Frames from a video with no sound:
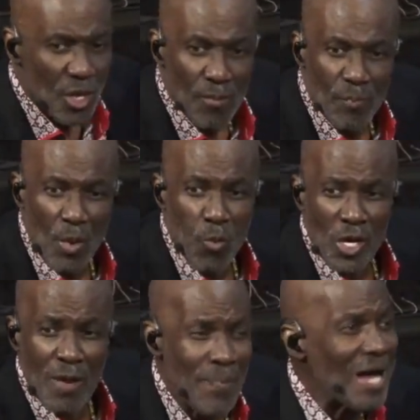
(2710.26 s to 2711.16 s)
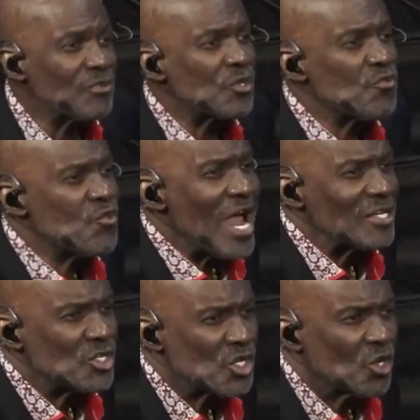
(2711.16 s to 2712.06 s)
But what about the
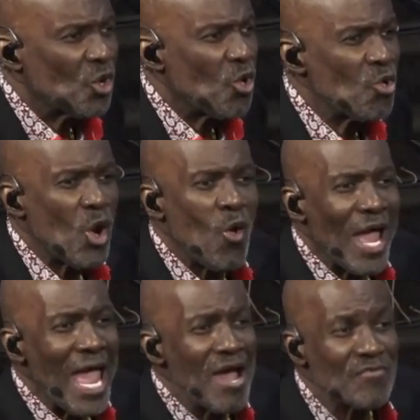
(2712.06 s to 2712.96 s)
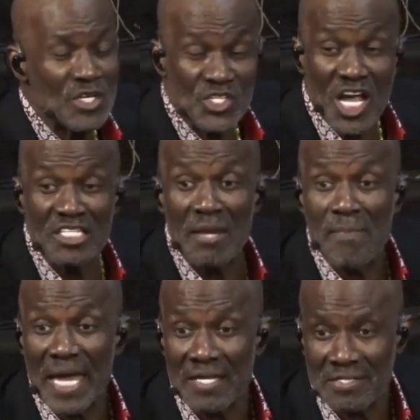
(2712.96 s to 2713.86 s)
rest who don't have a Sunday
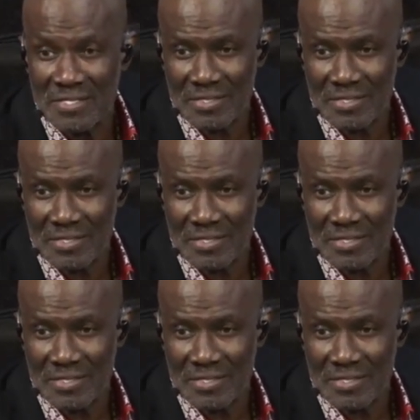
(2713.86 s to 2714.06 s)
best?